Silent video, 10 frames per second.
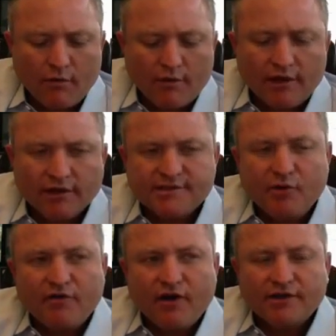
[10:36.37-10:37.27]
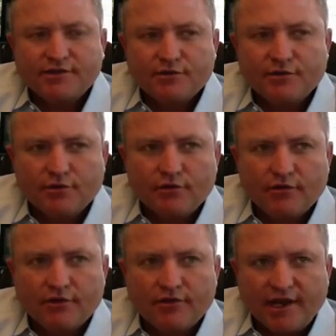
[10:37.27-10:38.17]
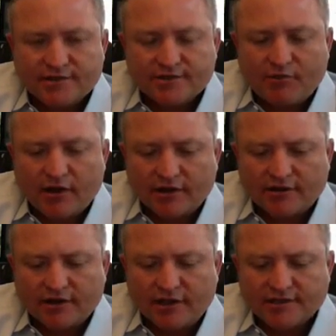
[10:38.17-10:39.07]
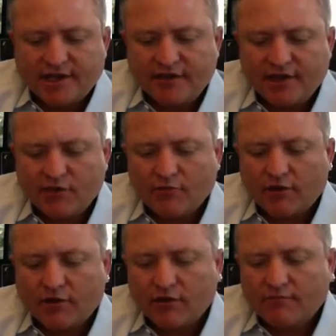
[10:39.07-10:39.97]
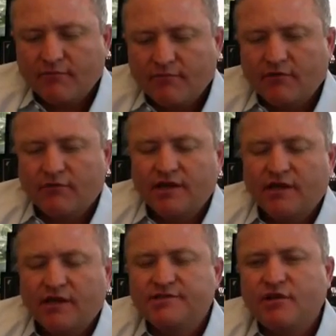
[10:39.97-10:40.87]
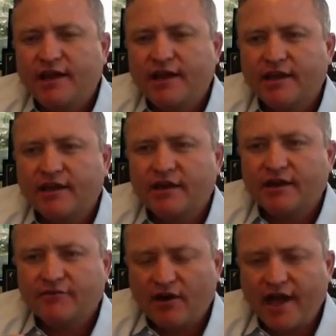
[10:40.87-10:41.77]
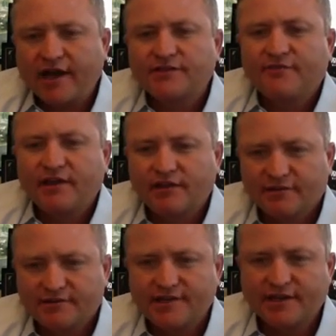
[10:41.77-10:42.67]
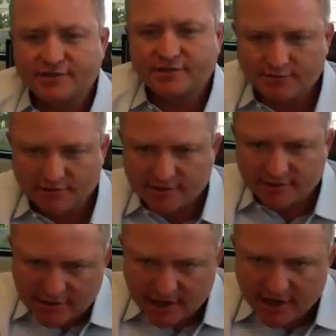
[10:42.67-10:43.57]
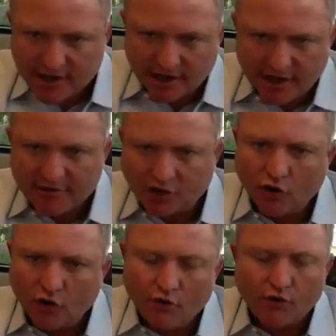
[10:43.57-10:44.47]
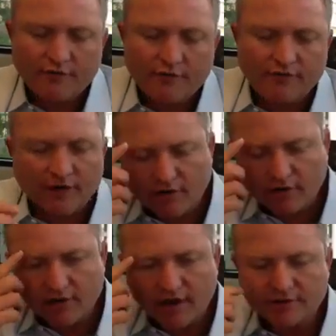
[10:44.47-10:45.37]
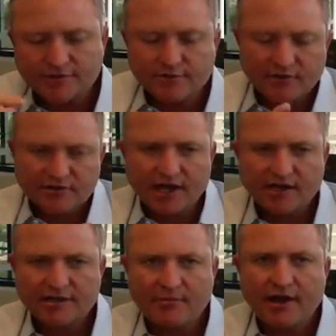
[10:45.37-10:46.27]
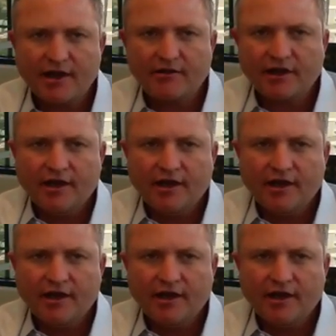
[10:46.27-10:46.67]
Let's move on to the next product, and because I think let's try to hit kind of our activated essentials, which is kind of the core of our line. So we've talked about